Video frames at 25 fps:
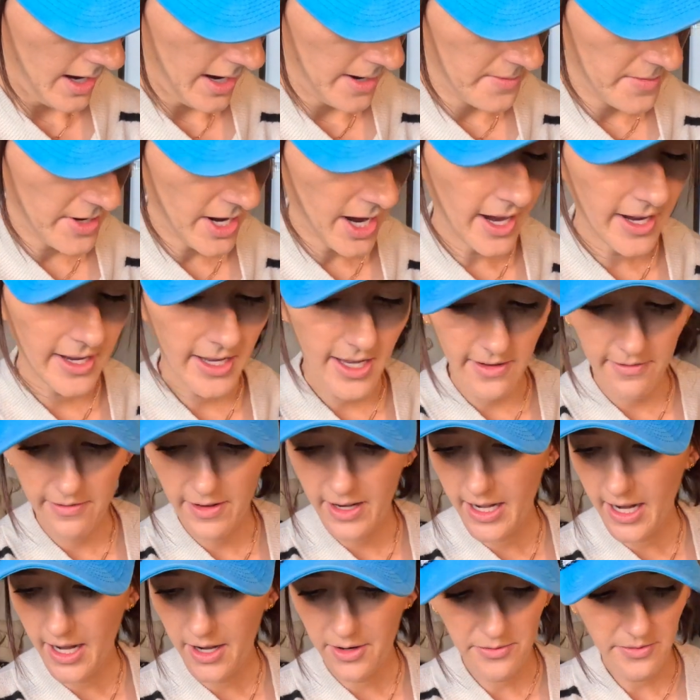I'm not
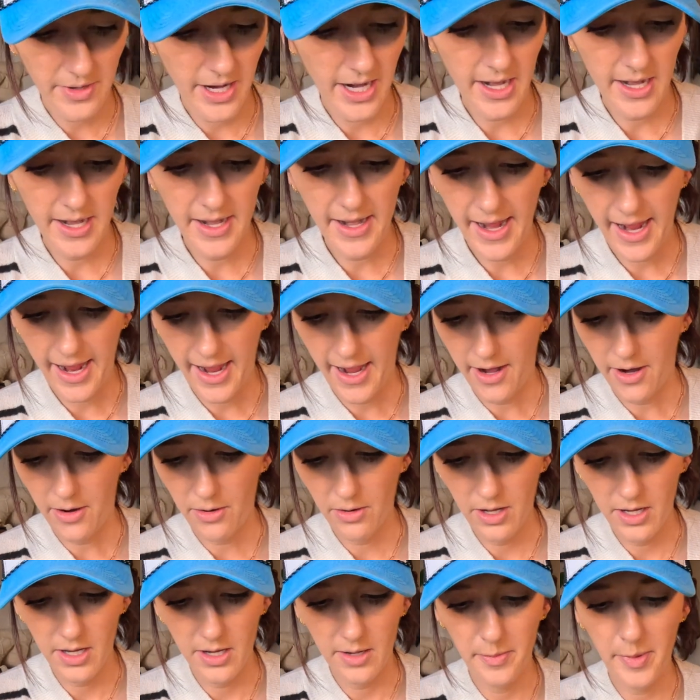giving out right
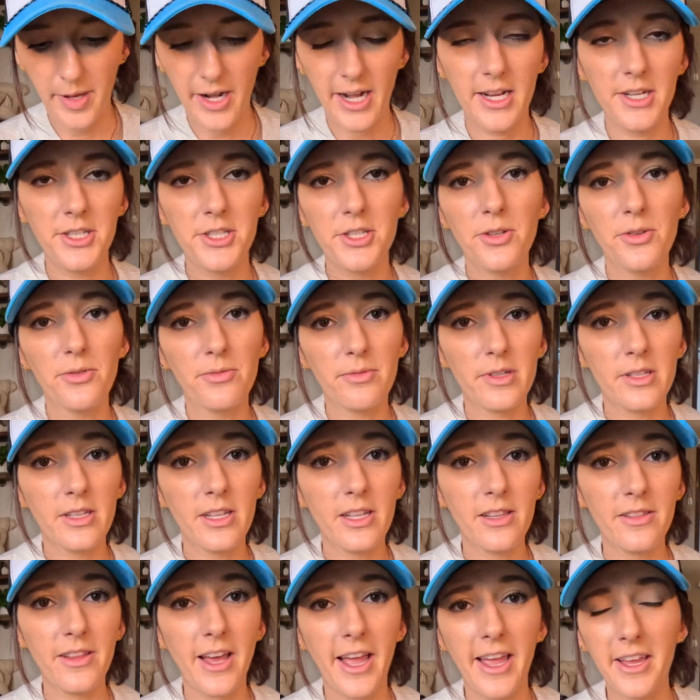now, but I do
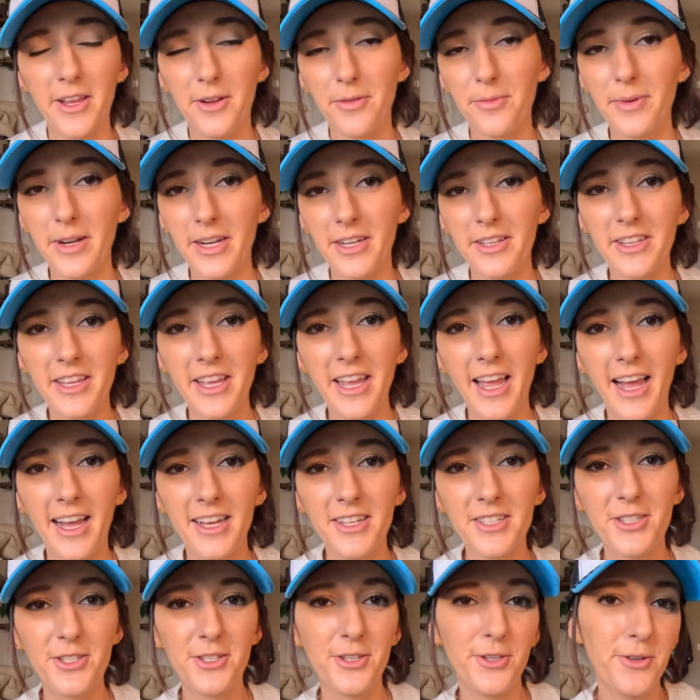really like, Wrigley
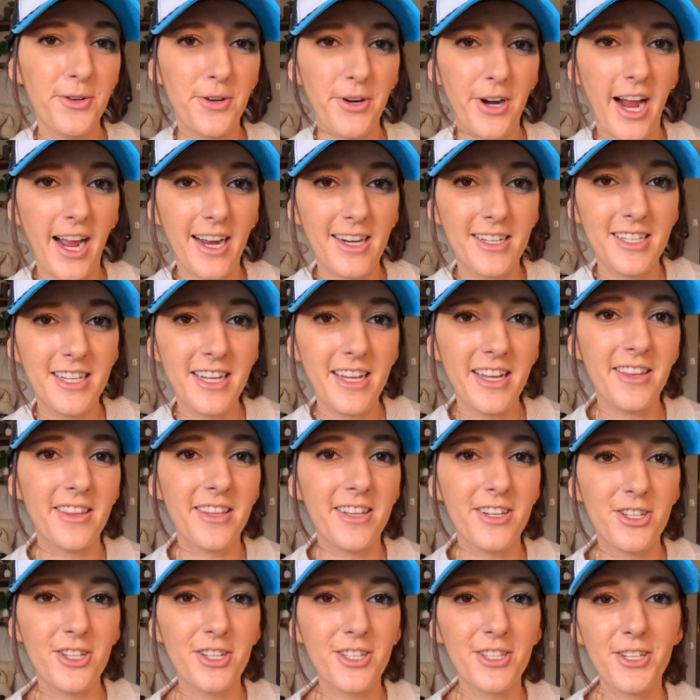has 2 cracked teeth
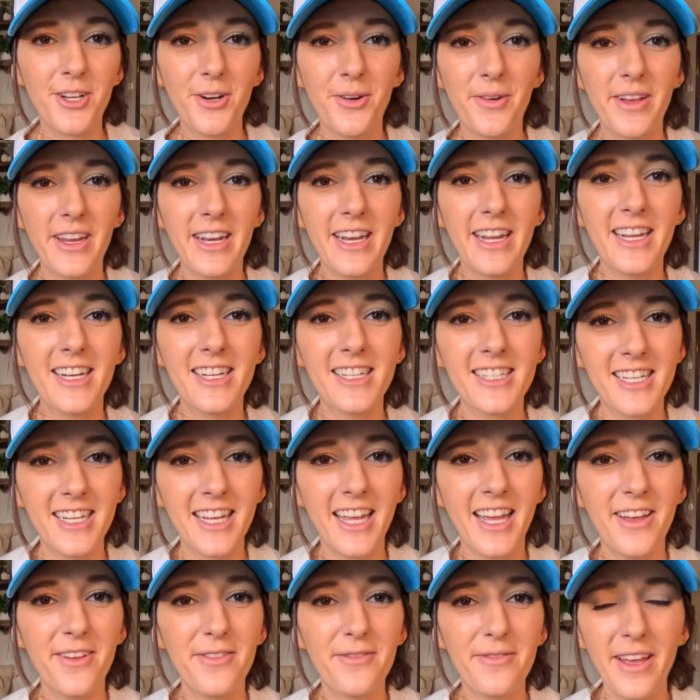that she's going in to
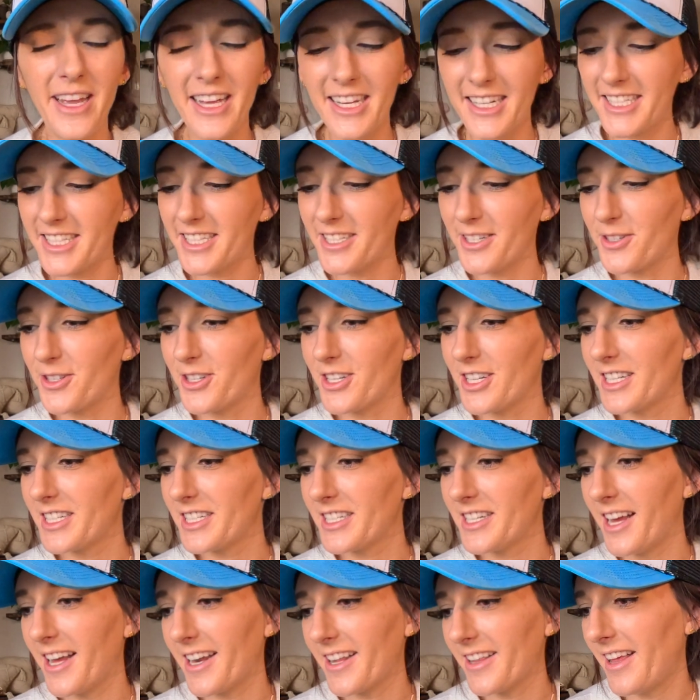get fixed, so
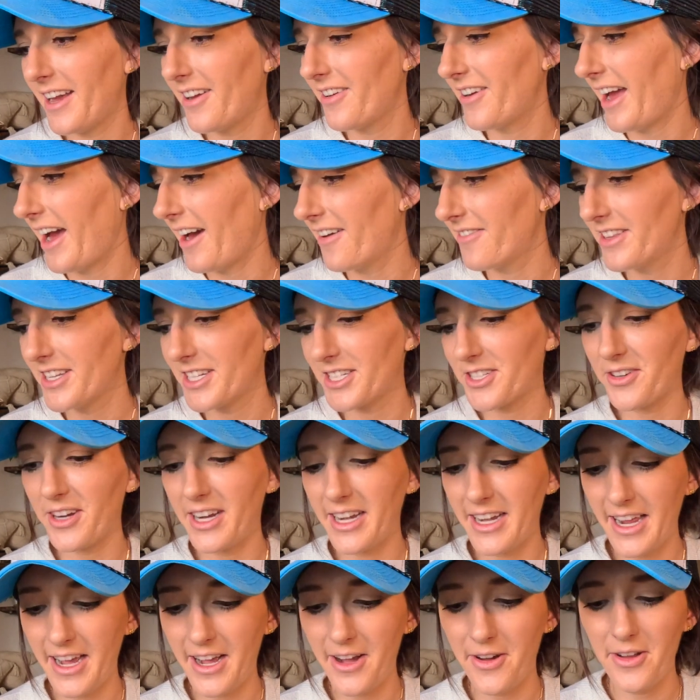she's not allowed to have this
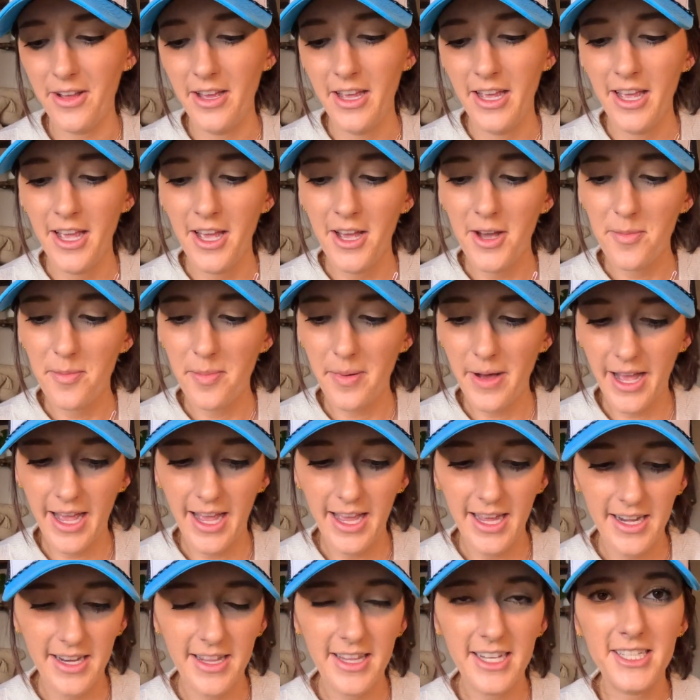right now,
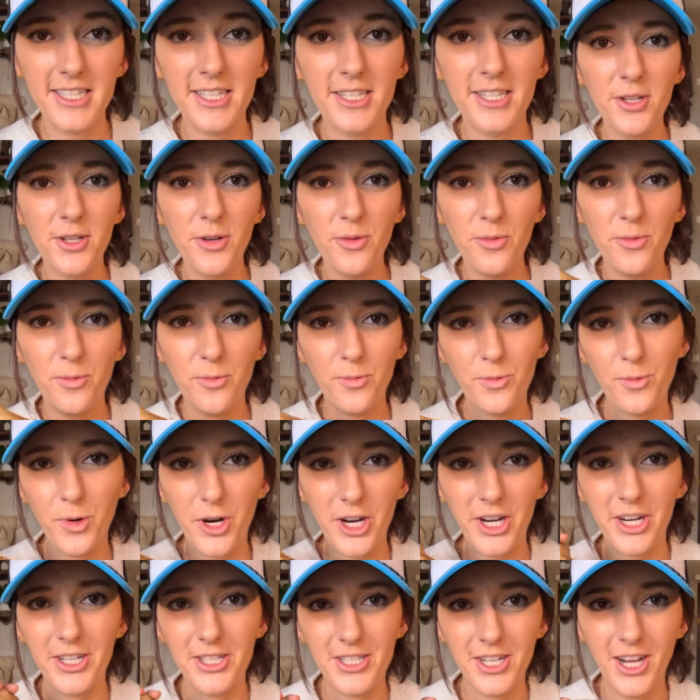but this
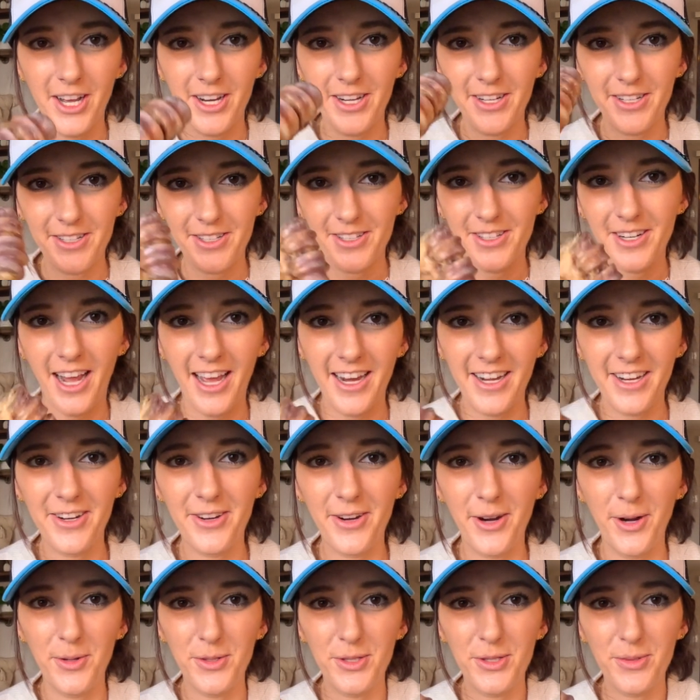worked on kind of
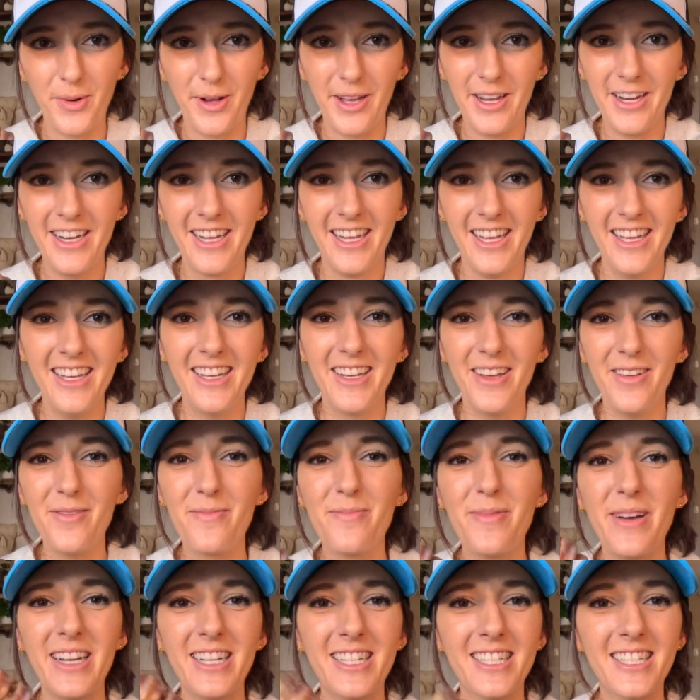gross one,
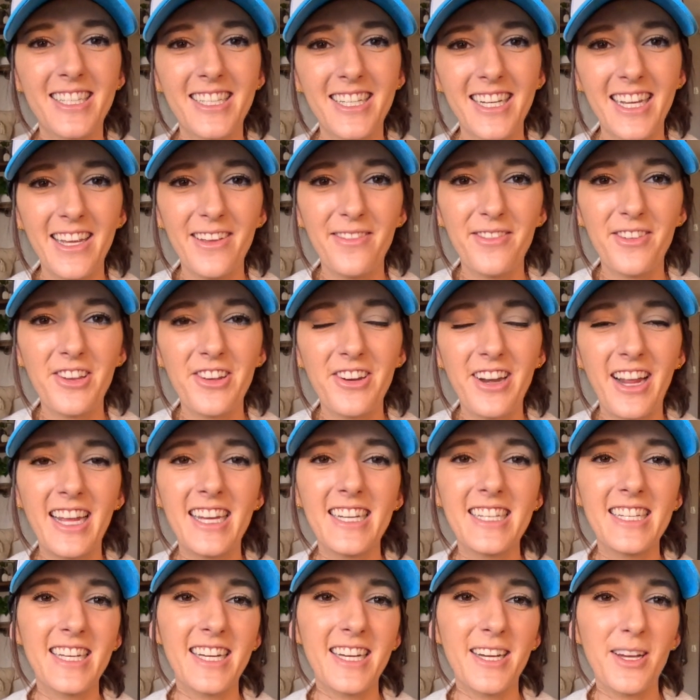but just to give you an
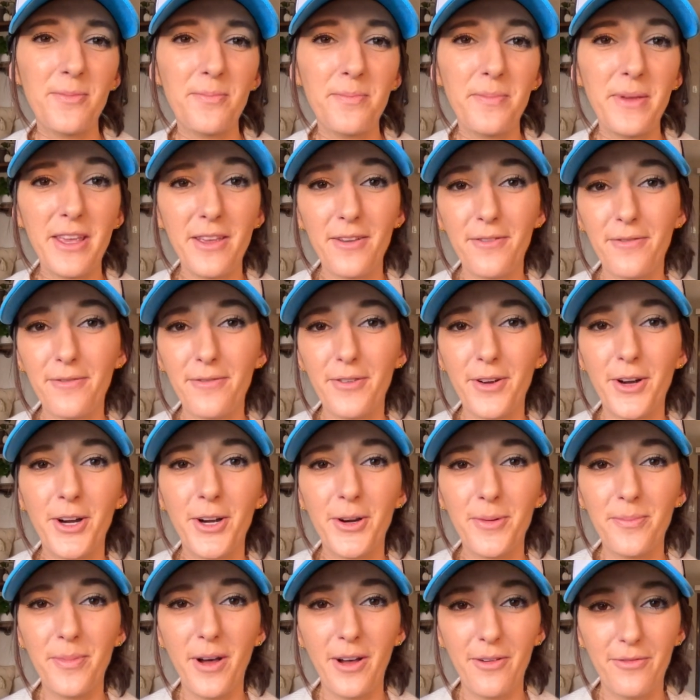idea, beef
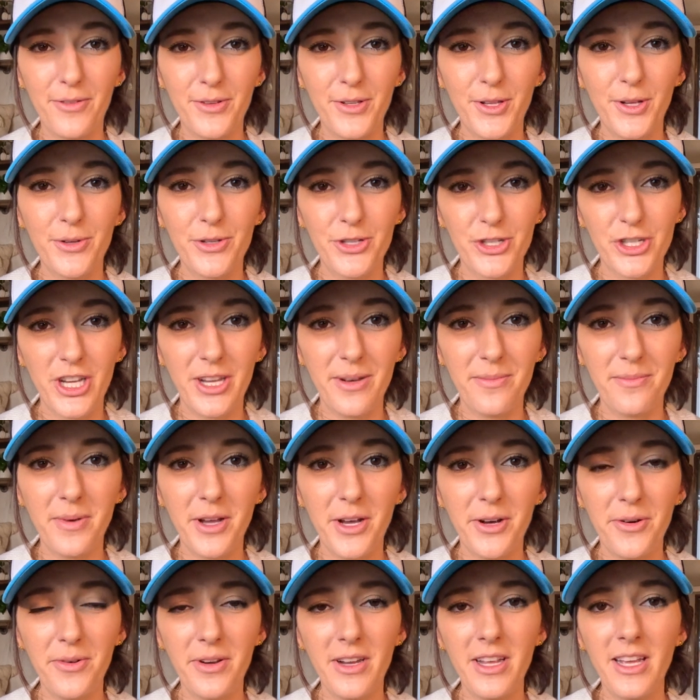or buffalo shin
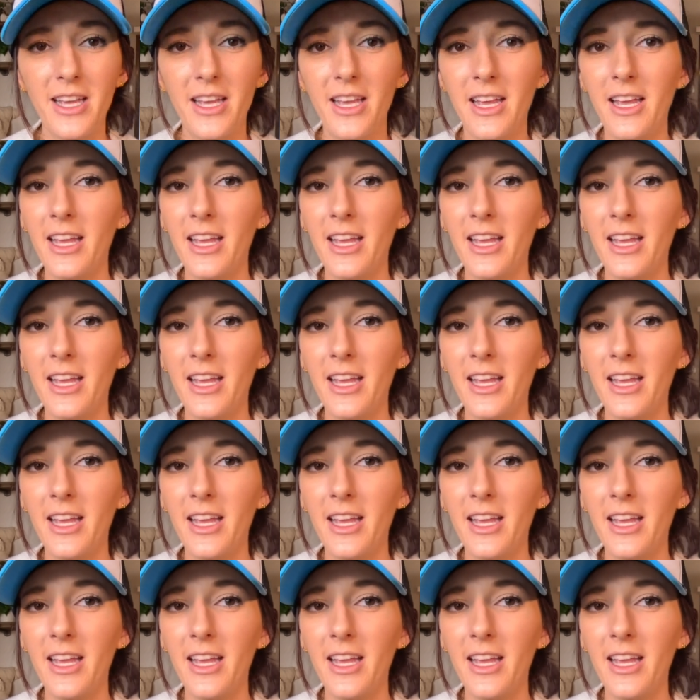bone.